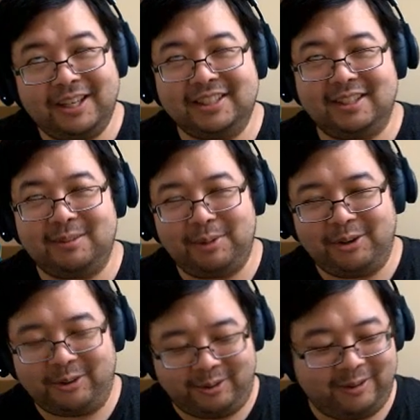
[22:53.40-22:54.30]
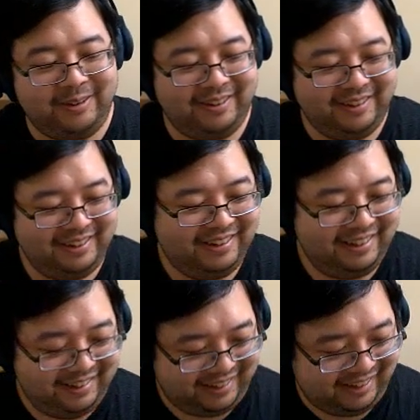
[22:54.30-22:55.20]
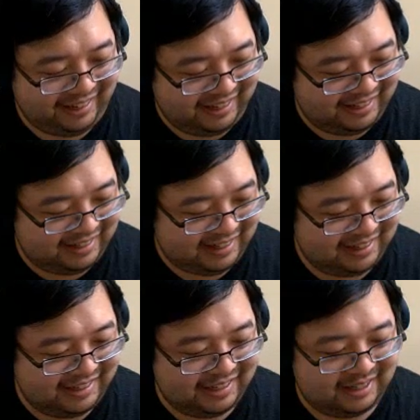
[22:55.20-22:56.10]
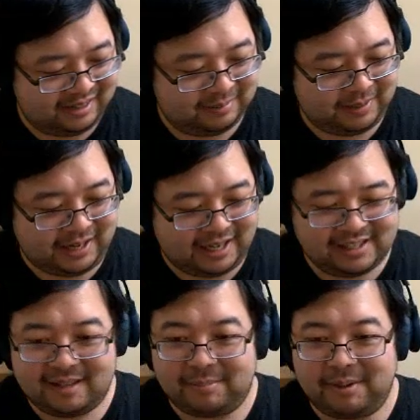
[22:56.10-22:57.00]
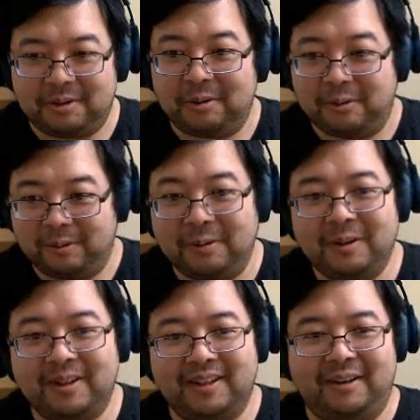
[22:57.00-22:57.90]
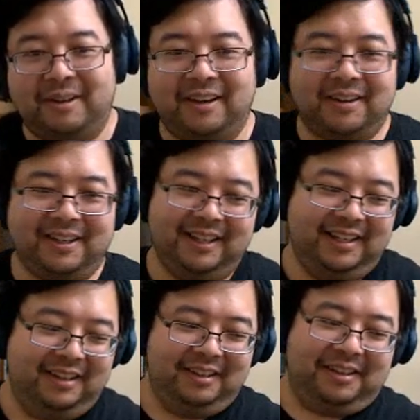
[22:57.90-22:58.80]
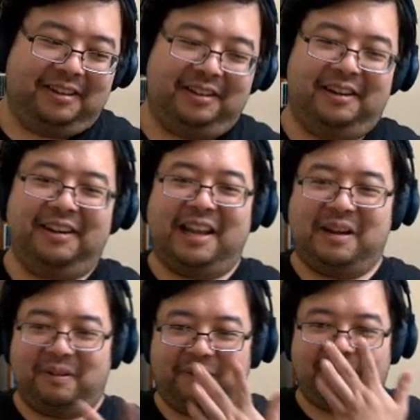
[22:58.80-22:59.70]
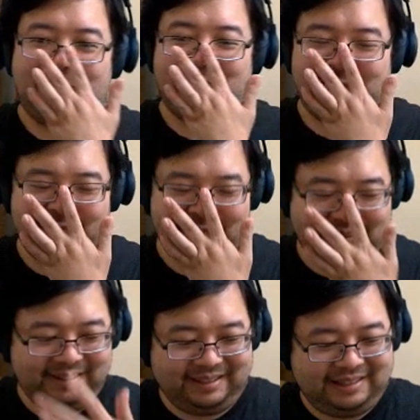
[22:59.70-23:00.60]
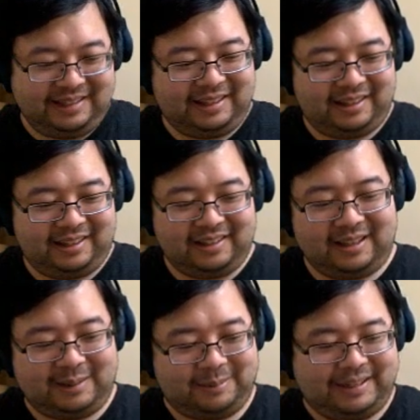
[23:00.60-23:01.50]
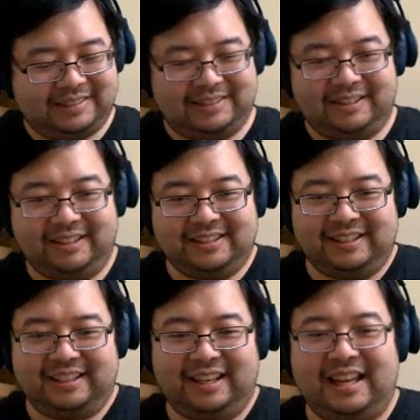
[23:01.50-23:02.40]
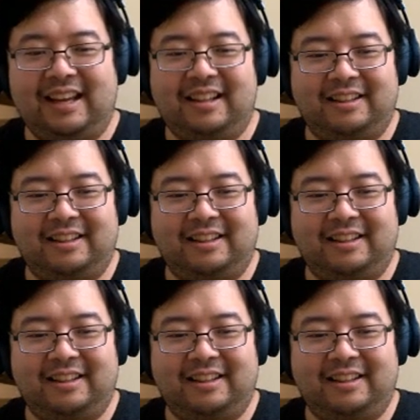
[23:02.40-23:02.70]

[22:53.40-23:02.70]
Myo and Aizen Myo, there you go, are now available in the library, so you can start taking on those